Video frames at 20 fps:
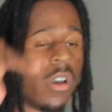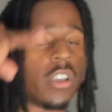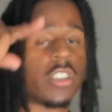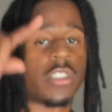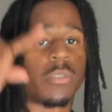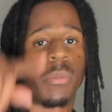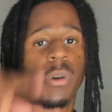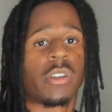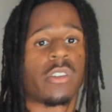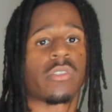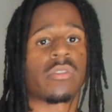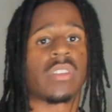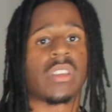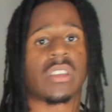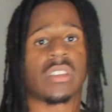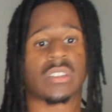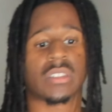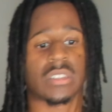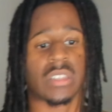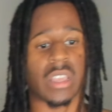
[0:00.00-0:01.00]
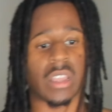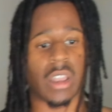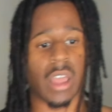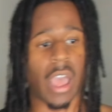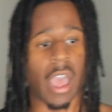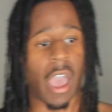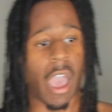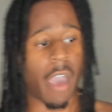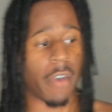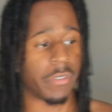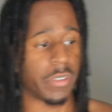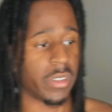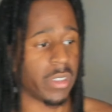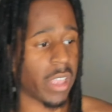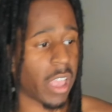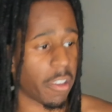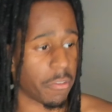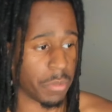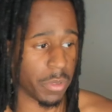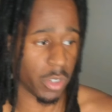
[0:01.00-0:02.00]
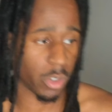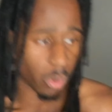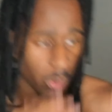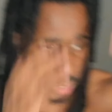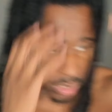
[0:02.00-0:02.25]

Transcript: some other things that I obviously have been doing